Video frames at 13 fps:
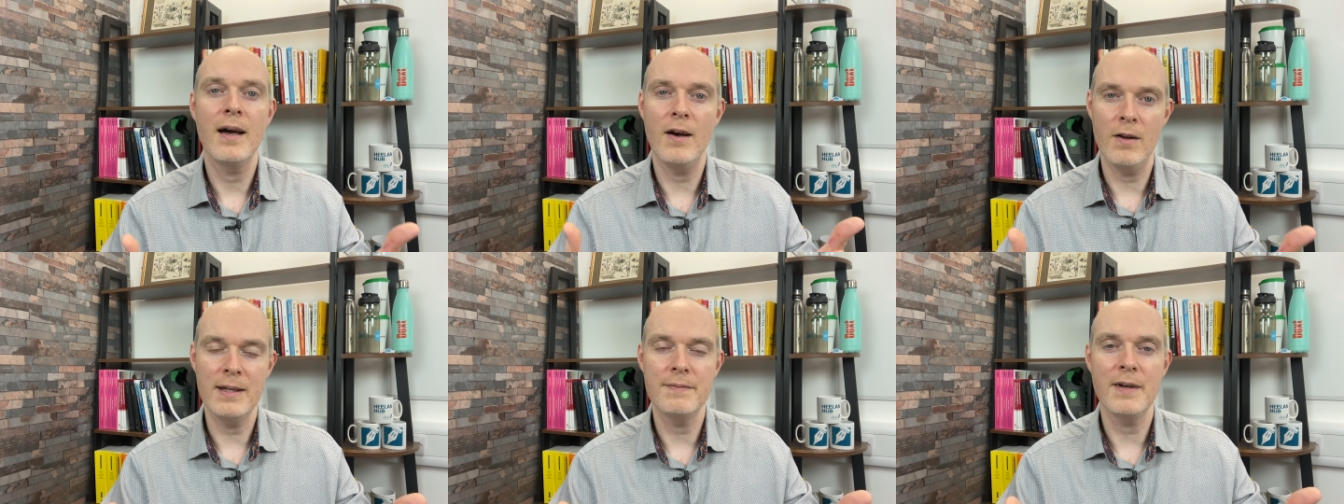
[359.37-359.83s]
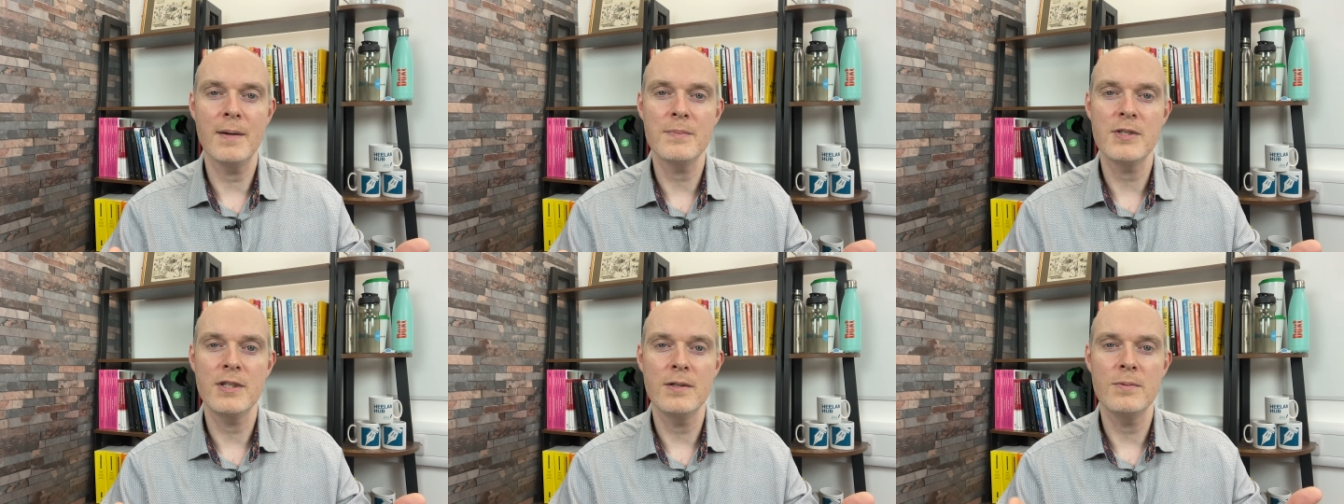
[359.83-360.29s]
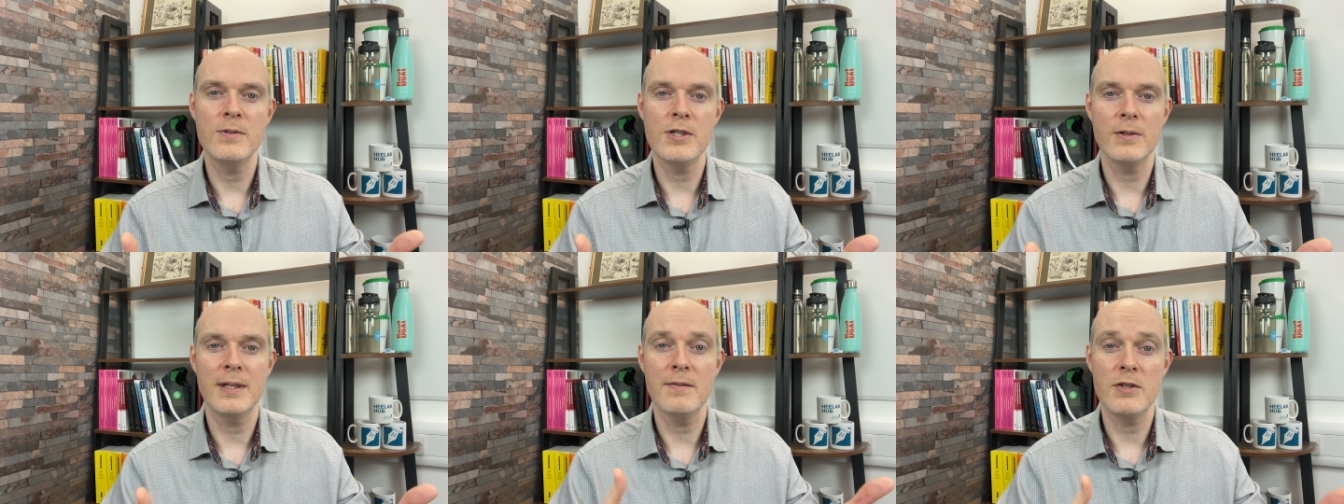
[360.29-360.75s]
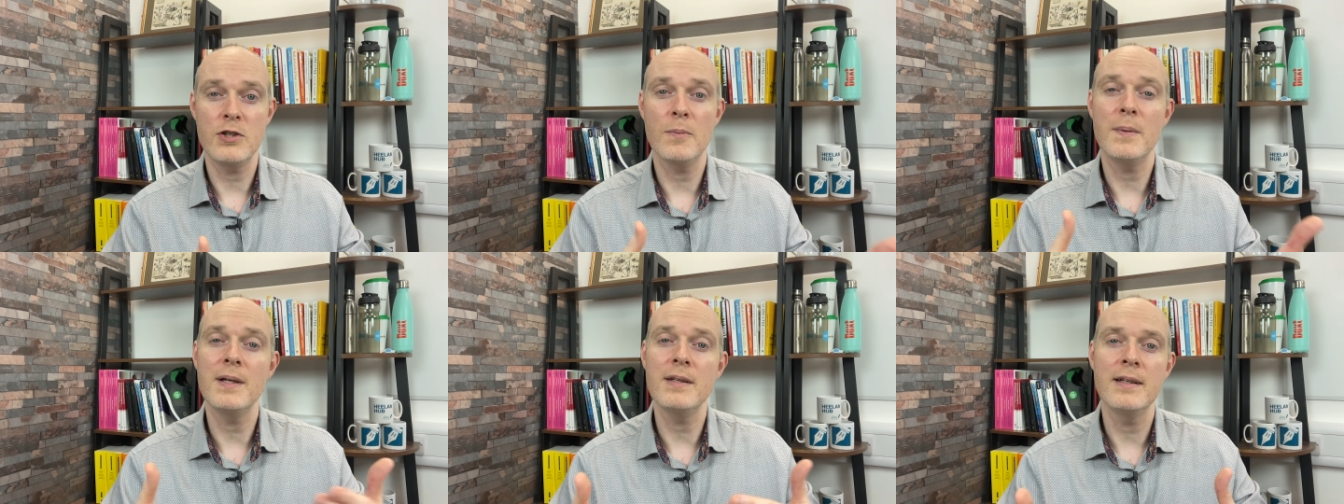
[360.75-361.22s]
I'll leave it up to you to give us your
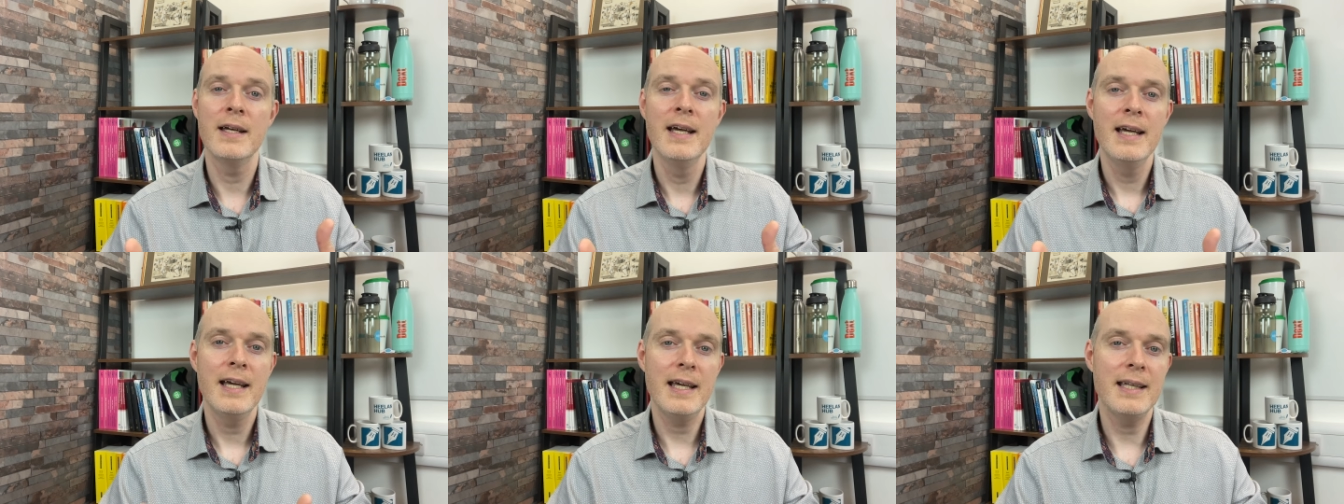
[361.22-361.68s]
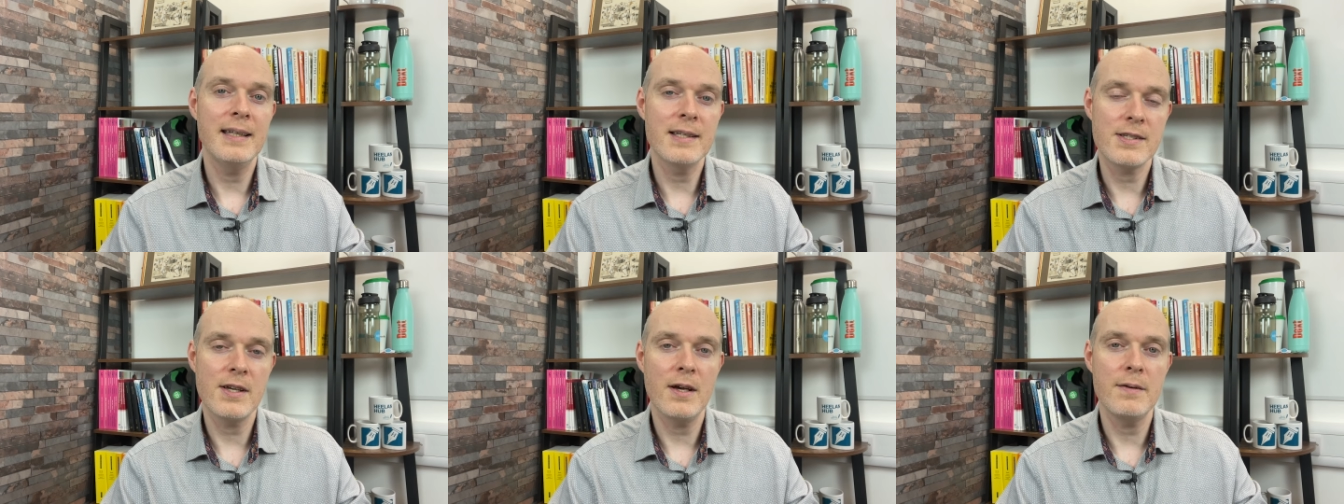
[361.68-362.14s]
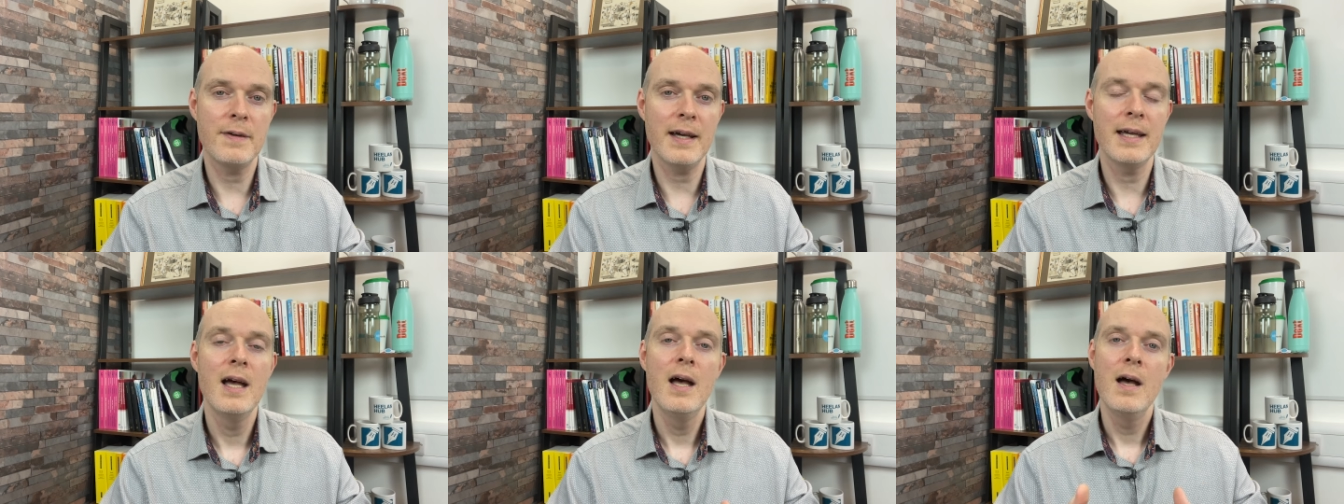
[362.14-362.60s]
opinion in the survey.